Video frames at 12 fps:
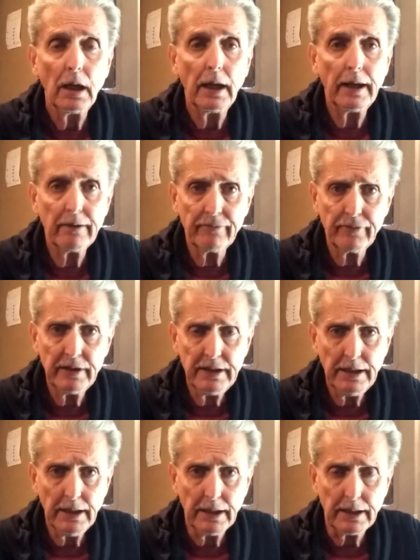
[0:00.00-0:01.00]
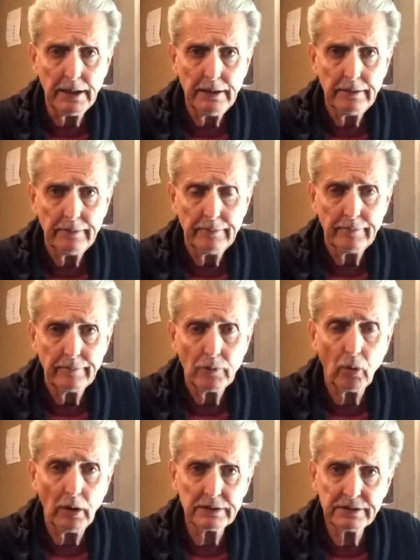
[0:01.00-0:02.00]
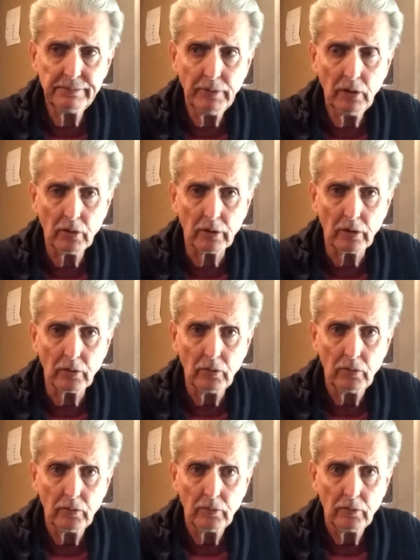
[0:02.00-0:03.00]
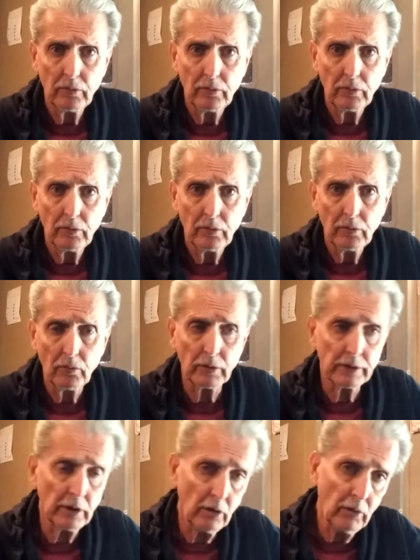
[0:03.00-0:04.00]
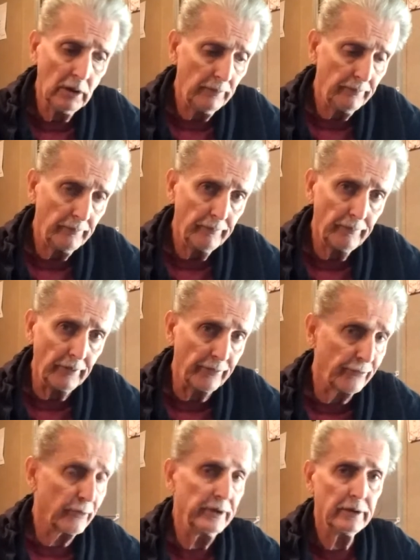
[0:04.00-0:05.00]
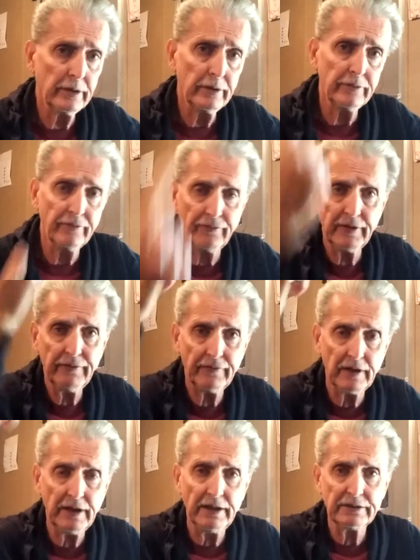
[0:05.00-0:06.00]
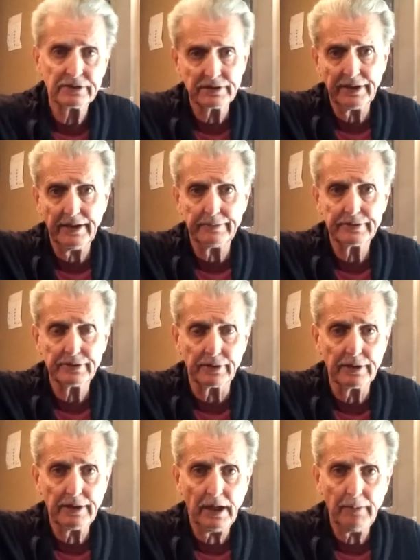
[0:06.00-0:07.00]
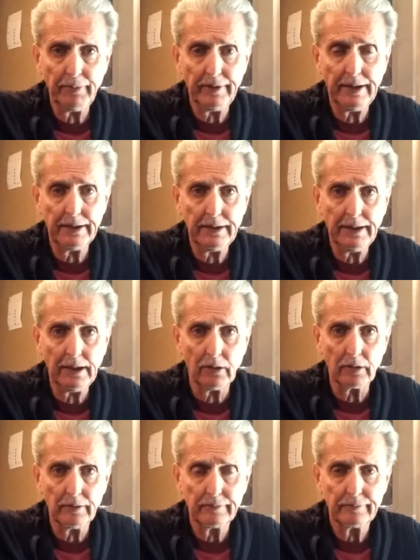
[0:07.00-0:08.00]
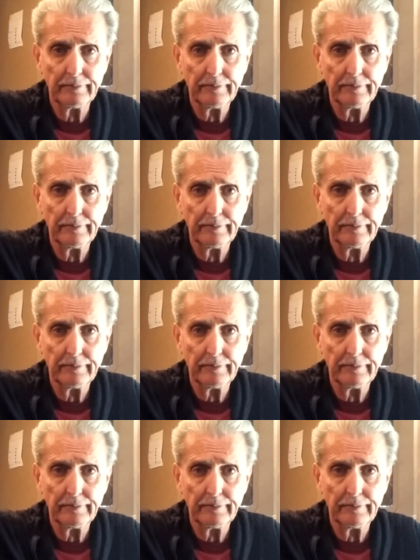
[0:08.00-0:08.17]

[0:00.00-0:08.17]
Every day, Quasimodo would go up the 315 steps to the top of that tower